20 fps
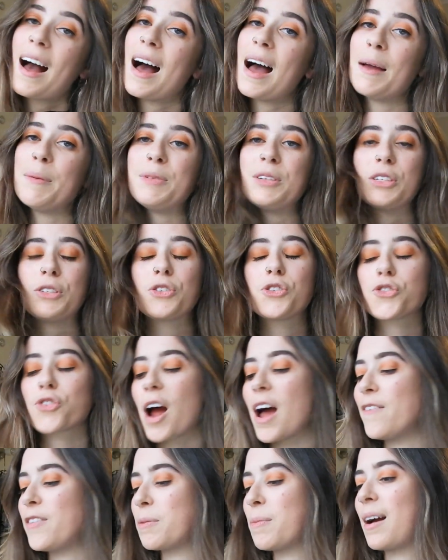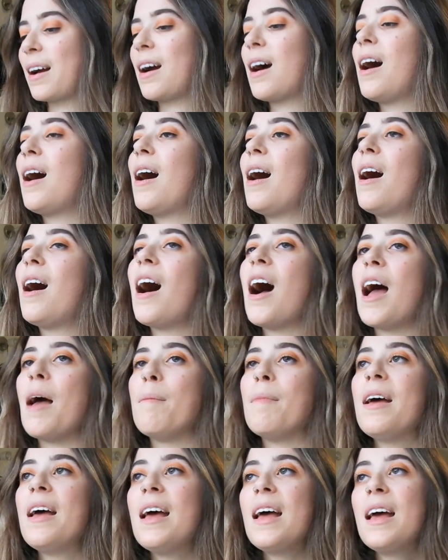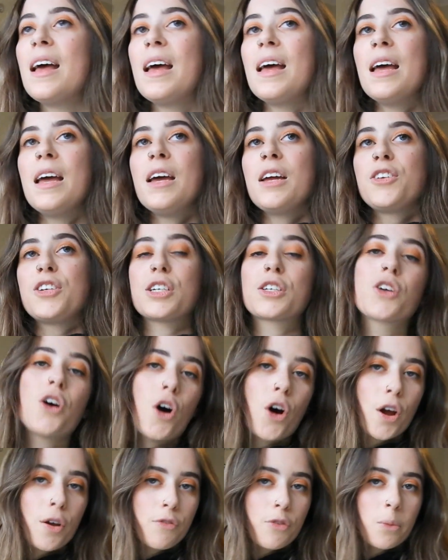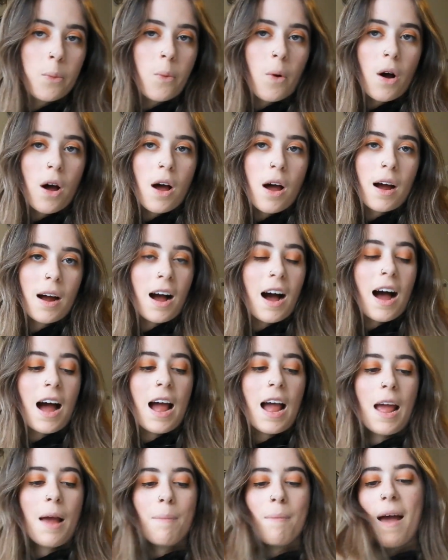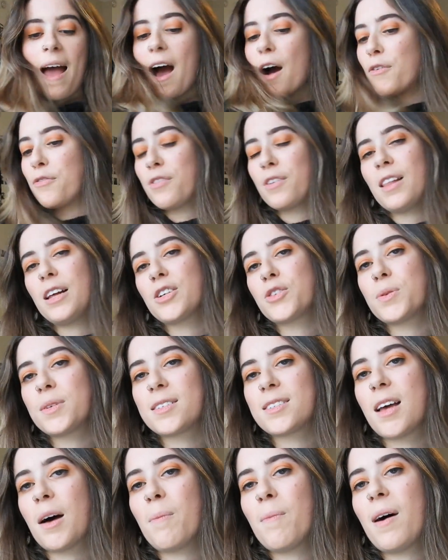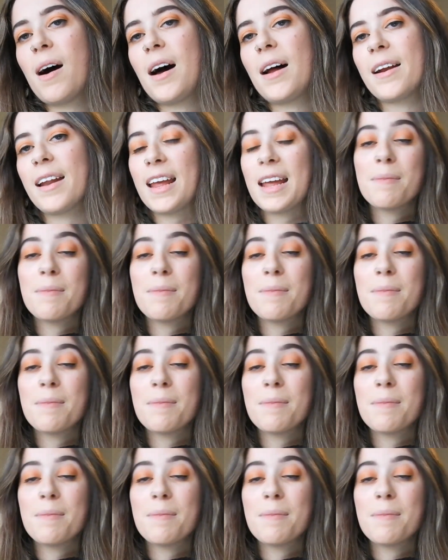I'm just driving my car, I'm just got home from work, I'm out for lunch with someone.